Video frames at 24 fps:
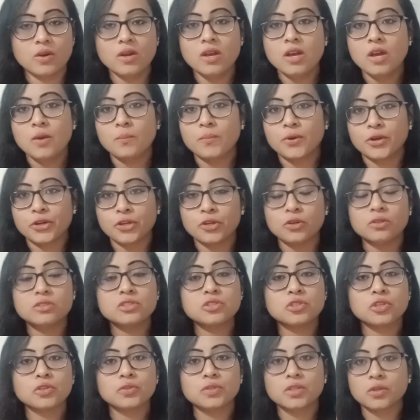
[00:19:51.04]
produce
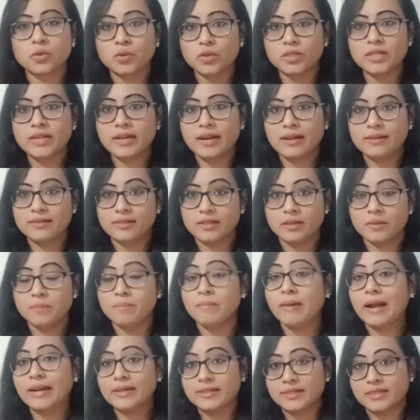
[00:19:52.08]
you the good content,
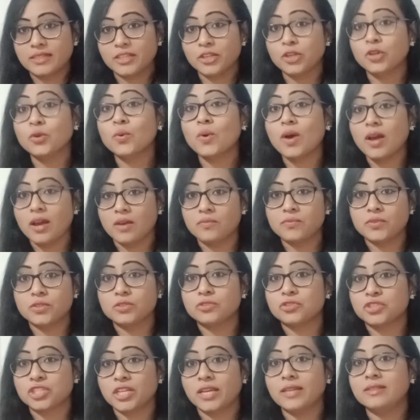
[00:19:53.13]
but you have to
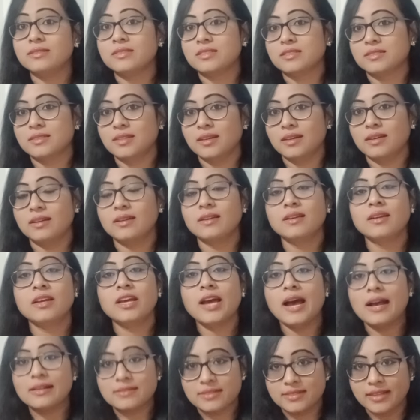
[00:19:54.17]
change the
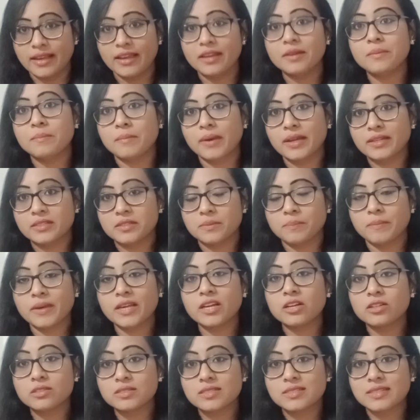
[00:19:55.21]
assignment,
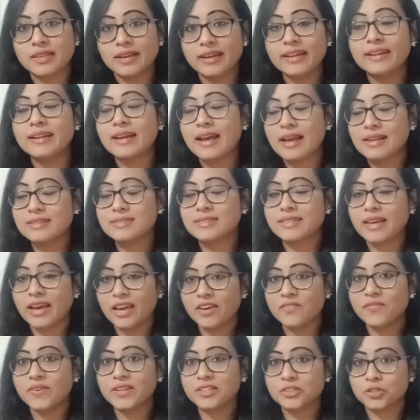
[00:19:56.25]
because it has the
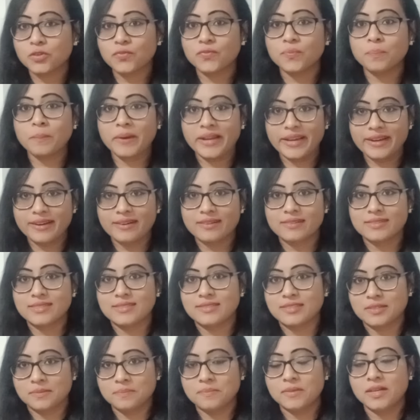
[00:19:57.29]
effect of
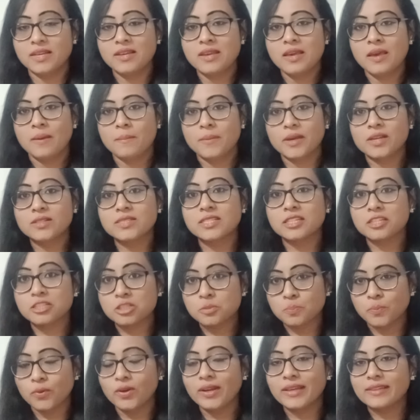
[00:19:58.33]
plagiarism, because it is
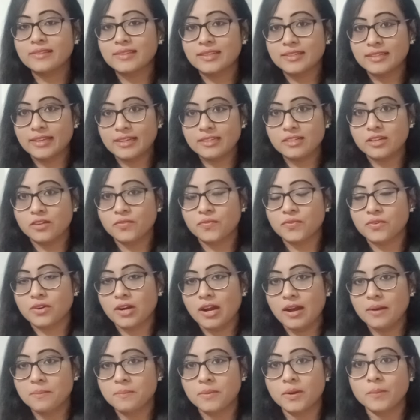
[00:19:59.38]
pulling the data
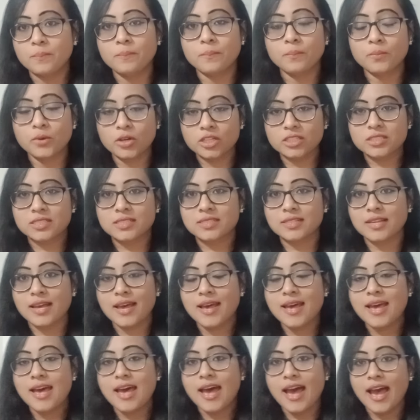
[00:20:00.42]
from books
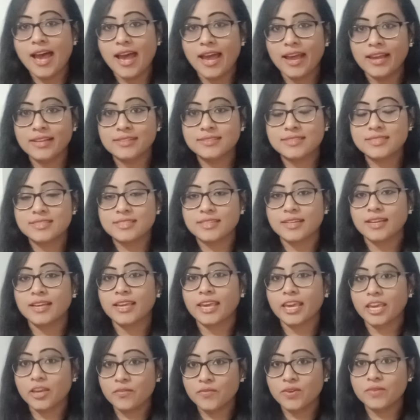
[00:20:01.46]
and
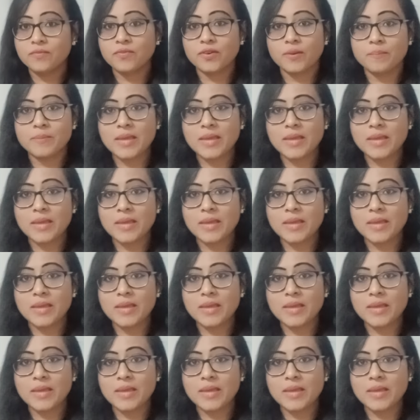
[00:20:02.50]
even from the